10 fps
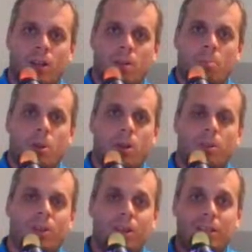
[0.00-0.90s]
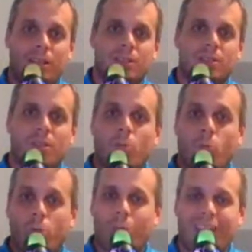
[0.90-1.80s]
but the idea is
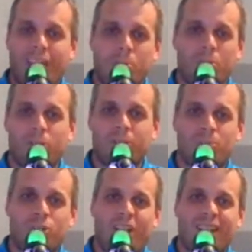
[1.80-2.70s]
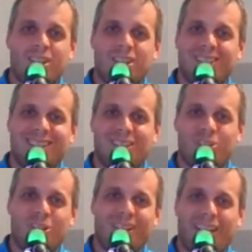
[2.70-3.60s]
the capital abstraction isn't
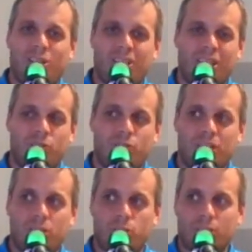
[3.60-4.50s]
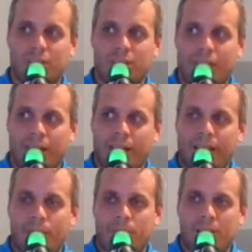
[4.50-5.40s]
good at allocating resources
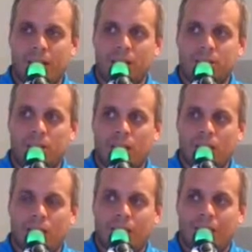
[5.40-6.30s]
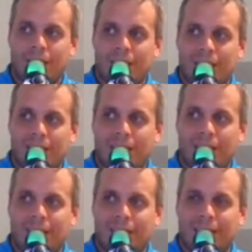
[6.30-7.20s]
because,
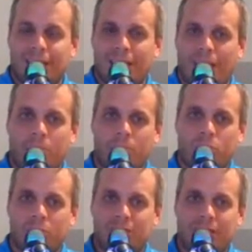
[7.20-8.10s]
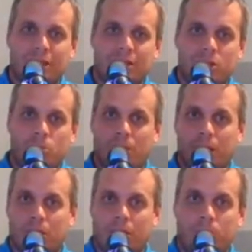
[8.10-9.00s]
like, capital exists to make
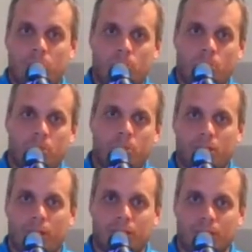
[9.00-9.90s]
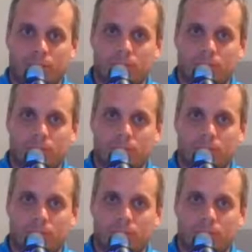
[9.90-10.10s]
labor more productive.